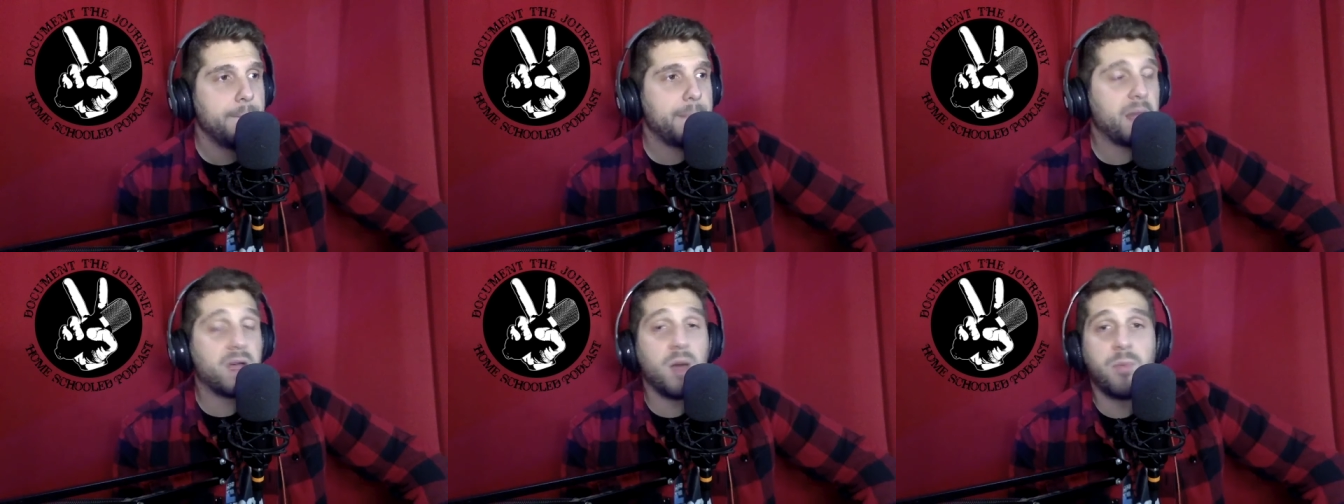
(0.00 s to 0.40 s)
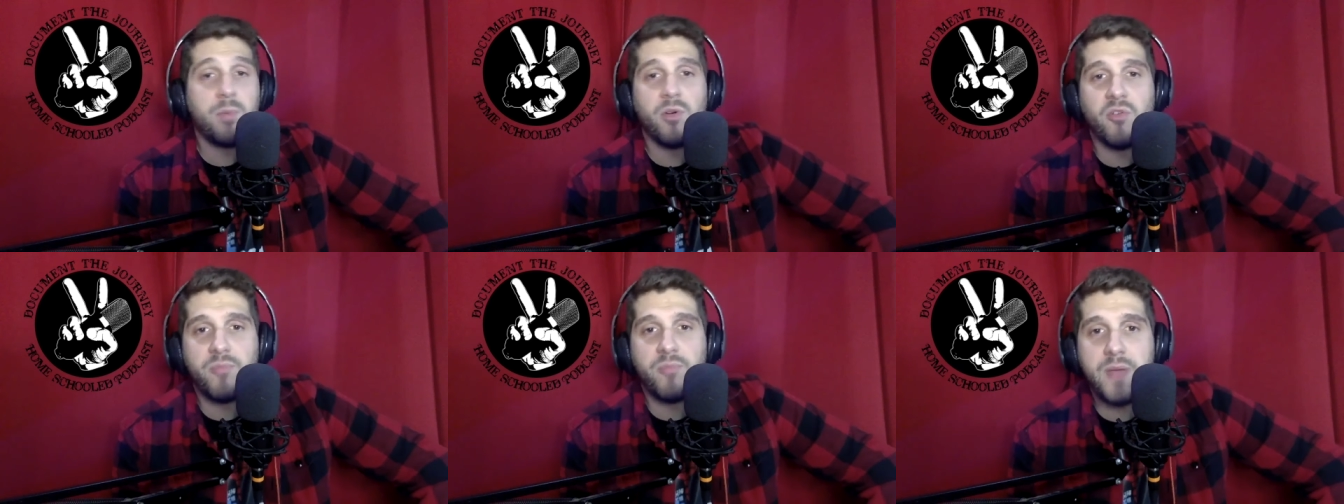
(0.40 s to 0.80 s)
A
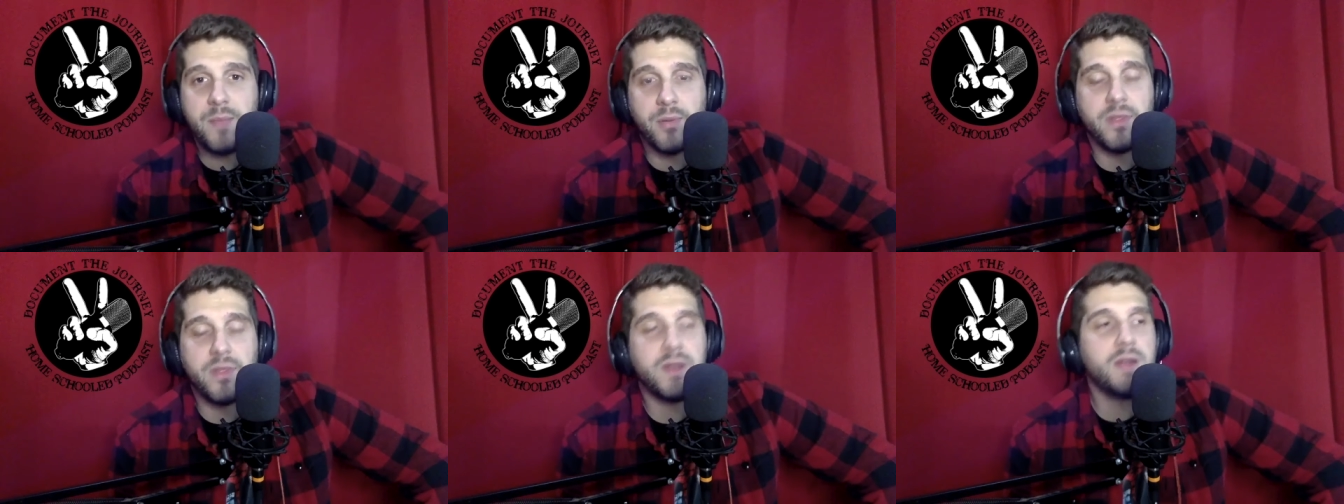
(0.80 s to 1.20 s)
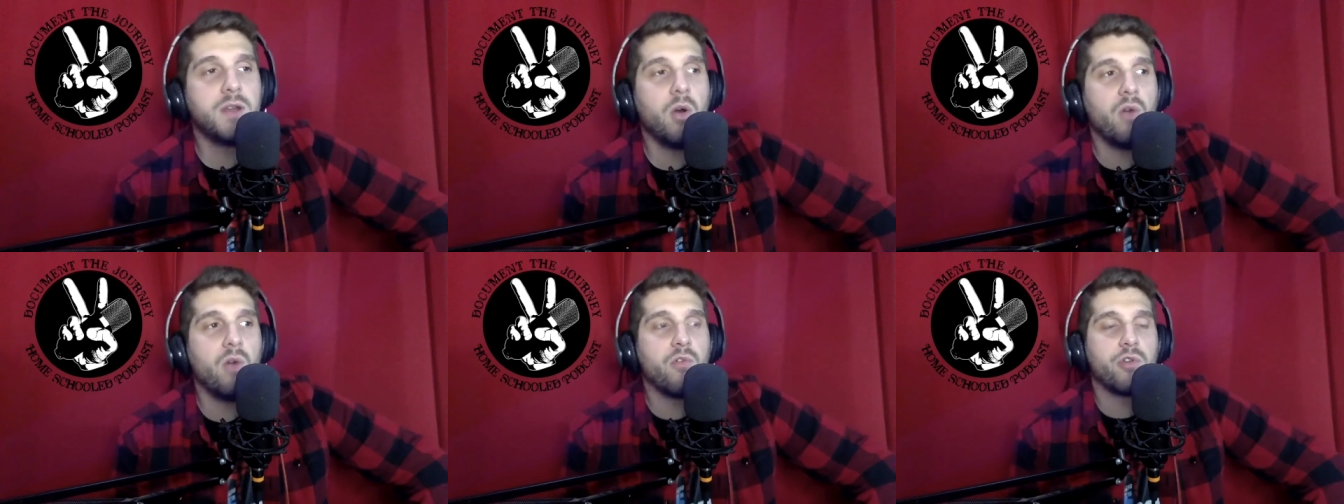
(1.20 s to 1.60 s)
couple of people that I
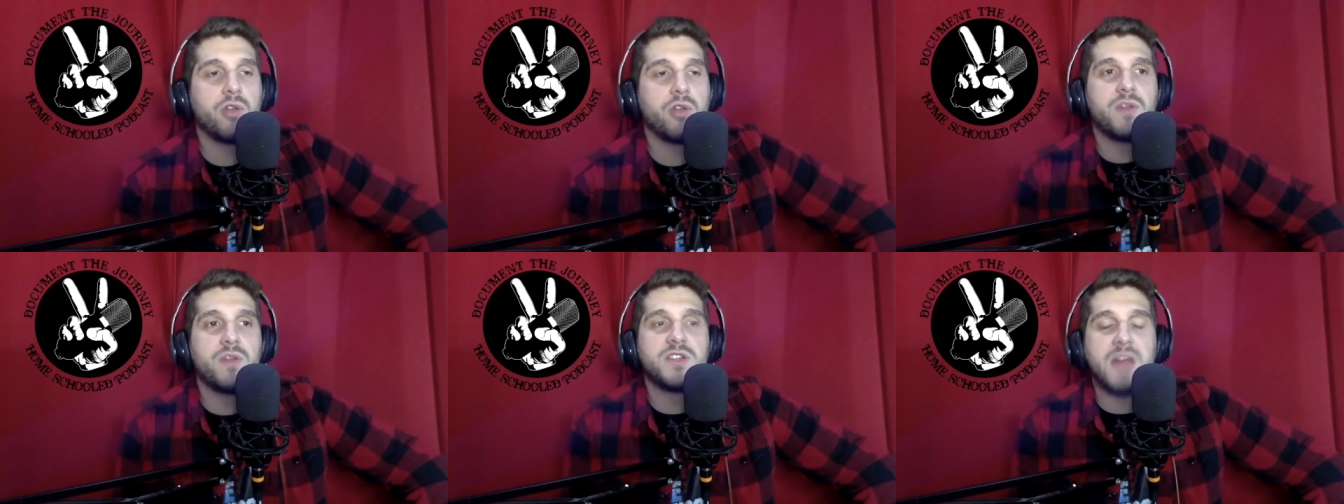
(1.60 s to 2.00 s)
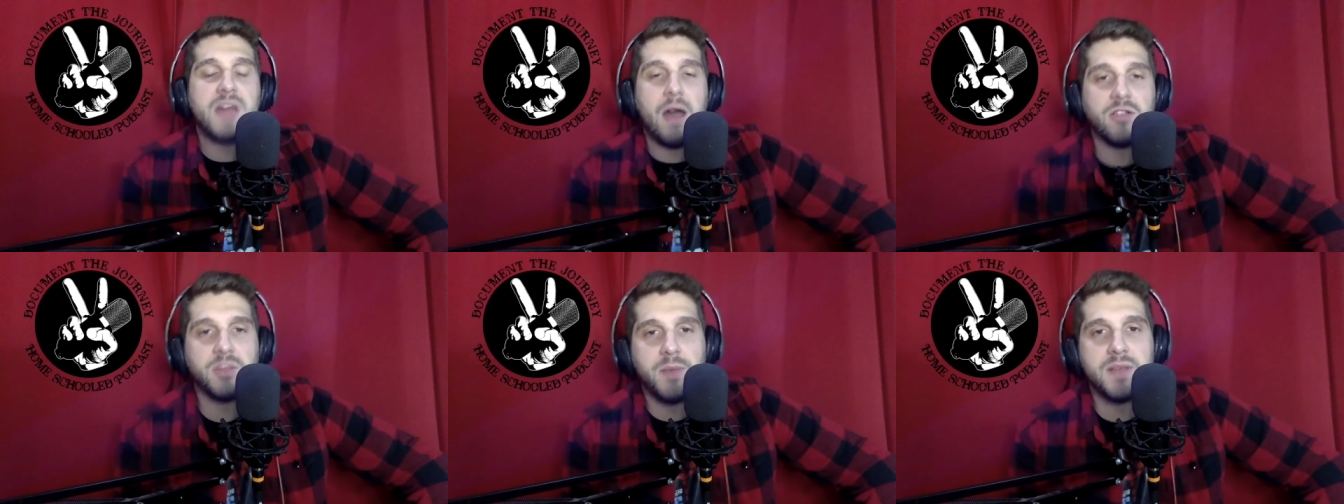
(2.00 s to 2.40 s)
know have already reached
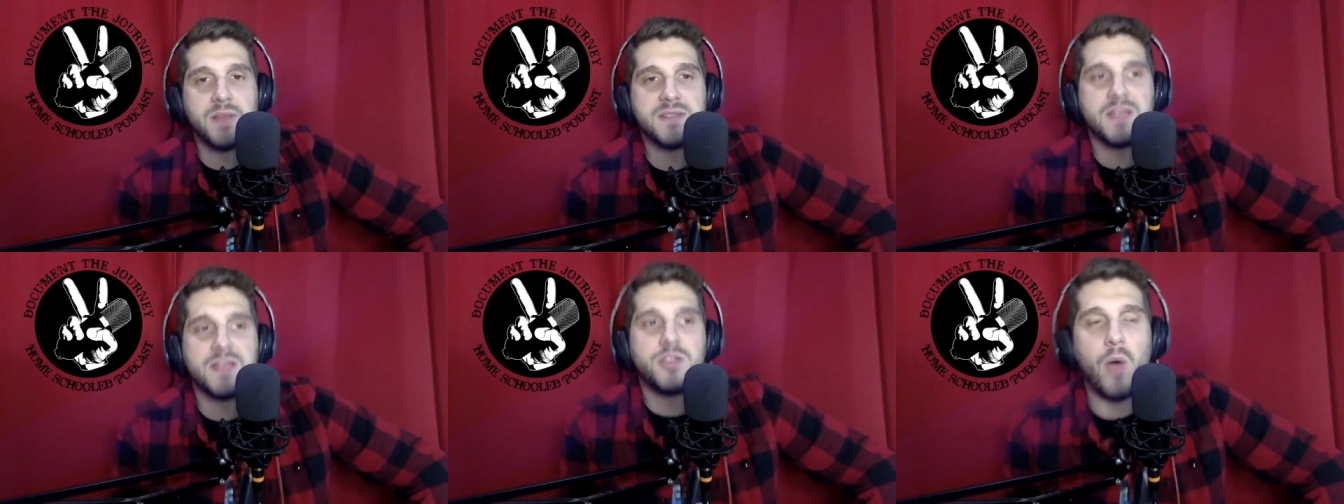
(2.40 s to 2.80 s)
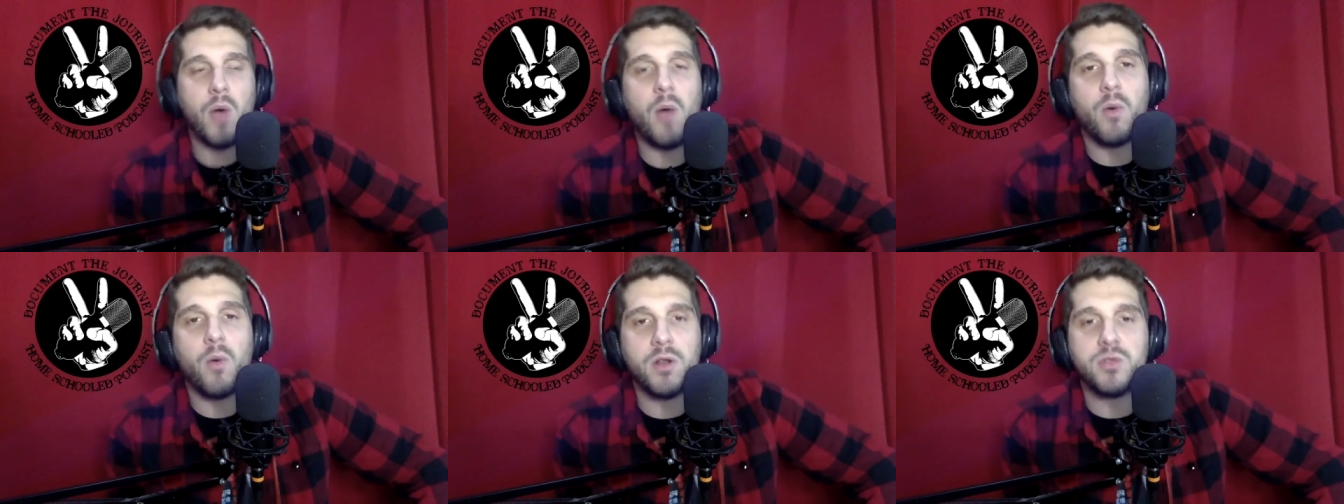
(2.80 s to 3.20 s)
out to me and said, do
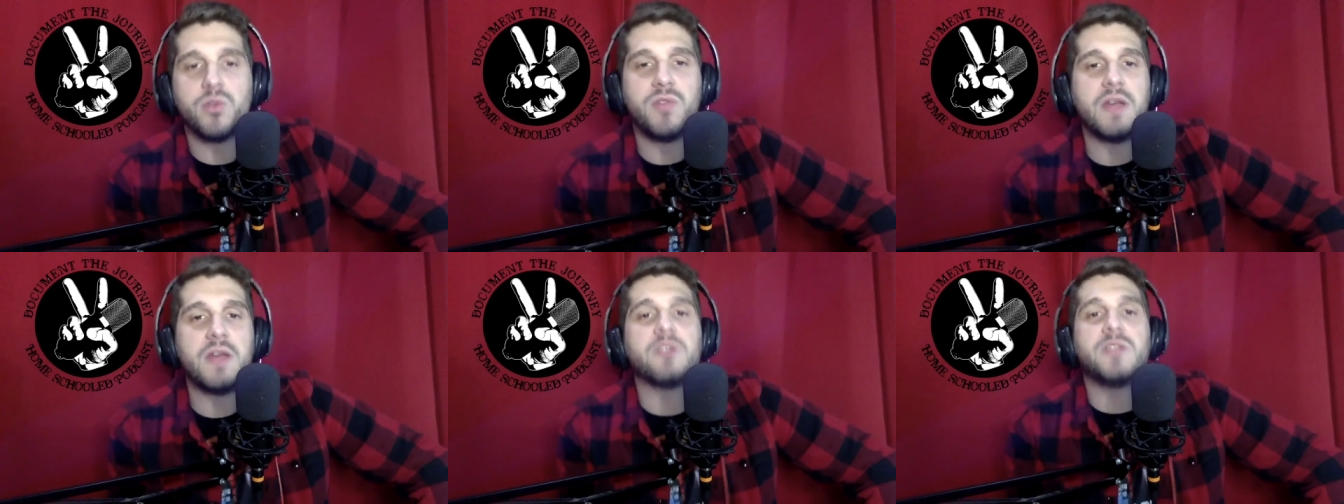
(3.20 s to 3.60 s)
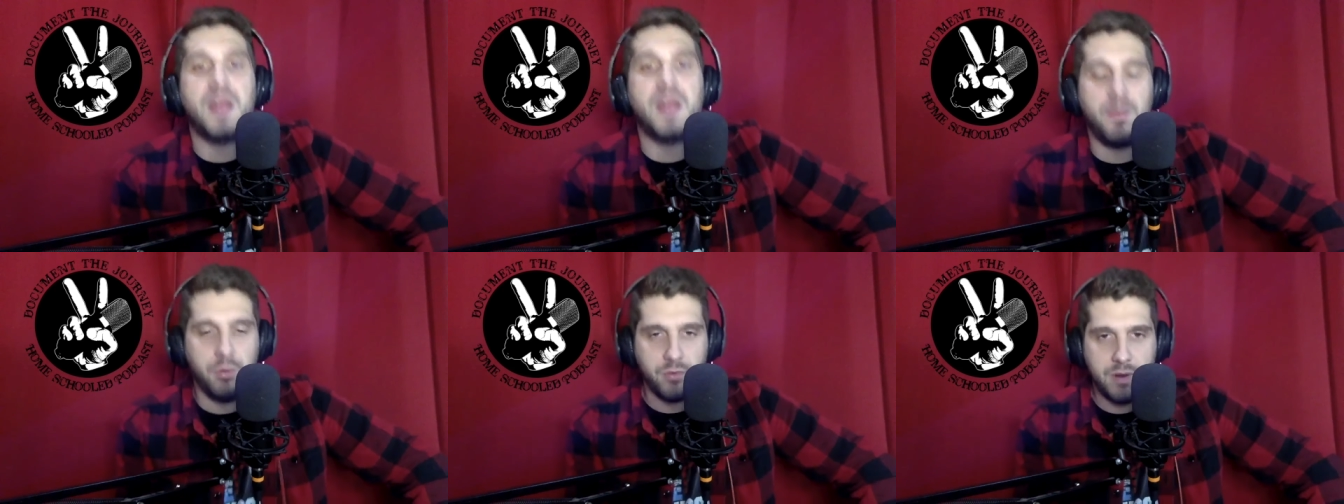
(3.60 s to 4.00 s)
I want to do their
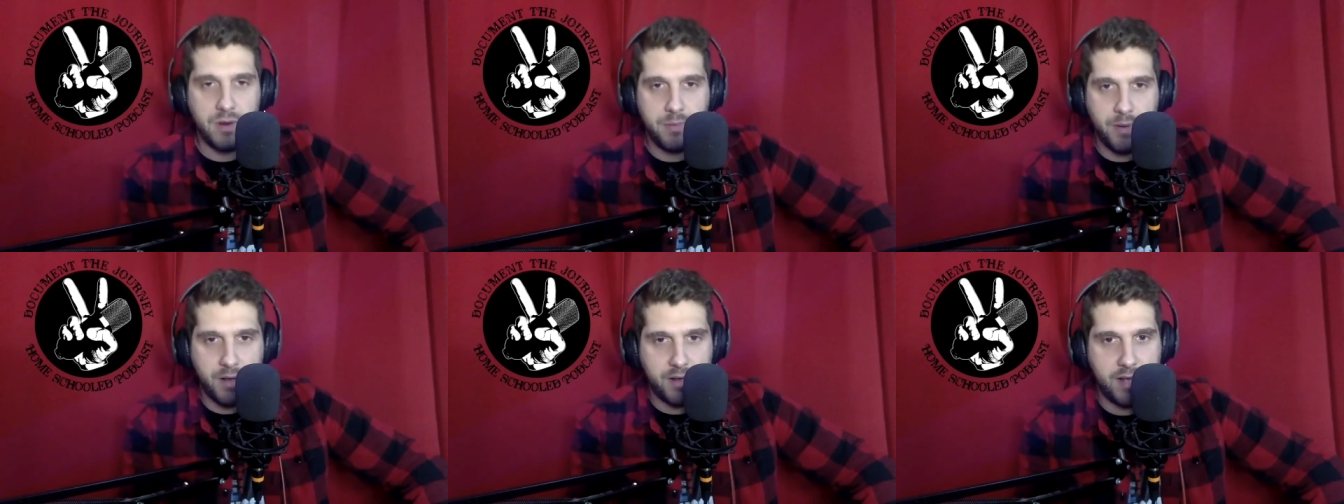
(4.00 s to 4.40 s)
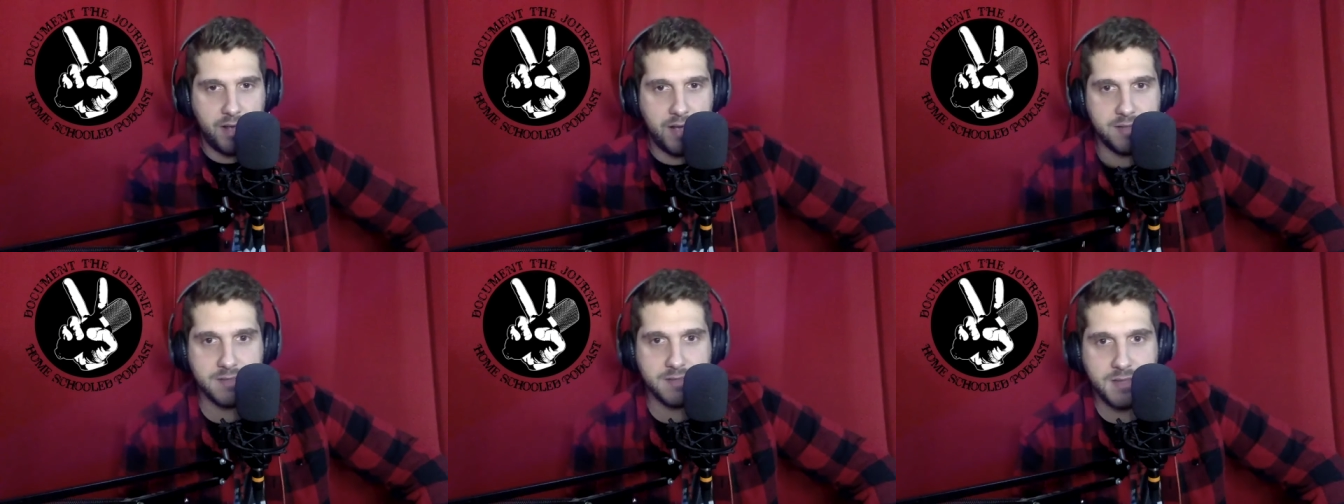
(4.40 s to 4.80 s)
table read
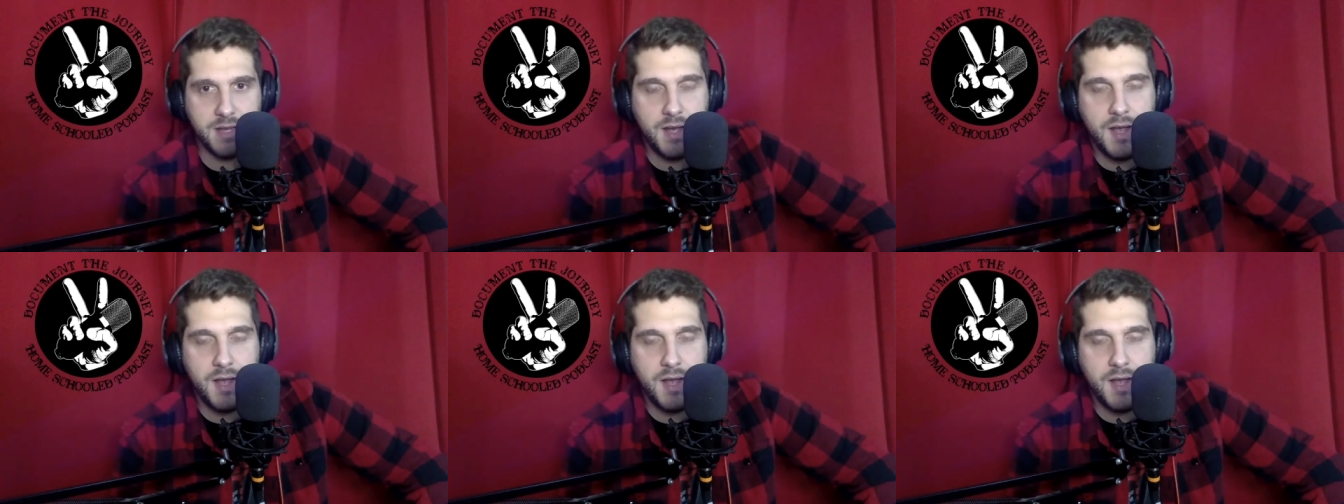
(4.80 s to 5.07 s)
podcast?